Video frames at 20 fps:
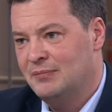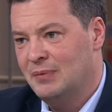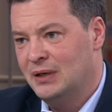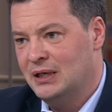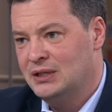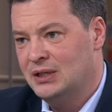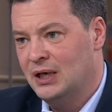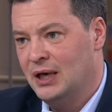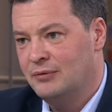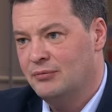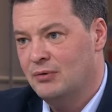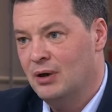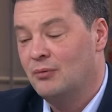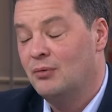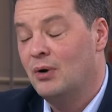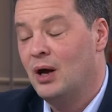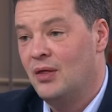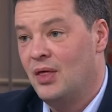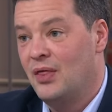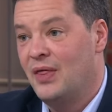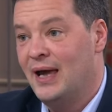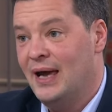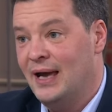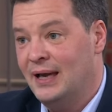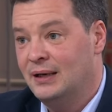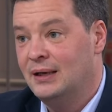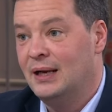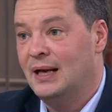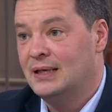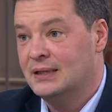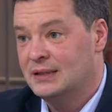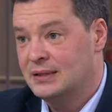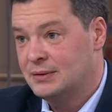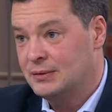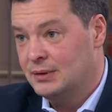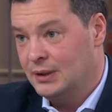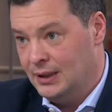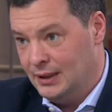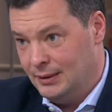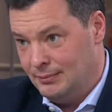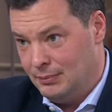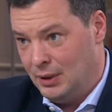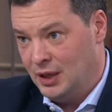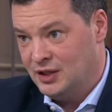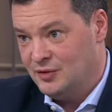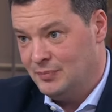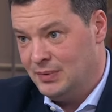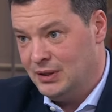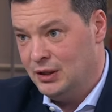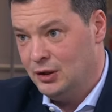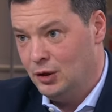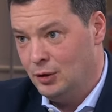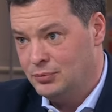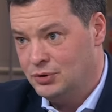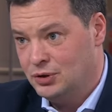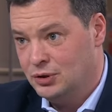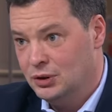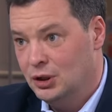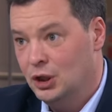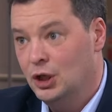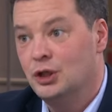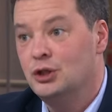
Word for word: money to UNRWA rather than, as uh, might have been an option,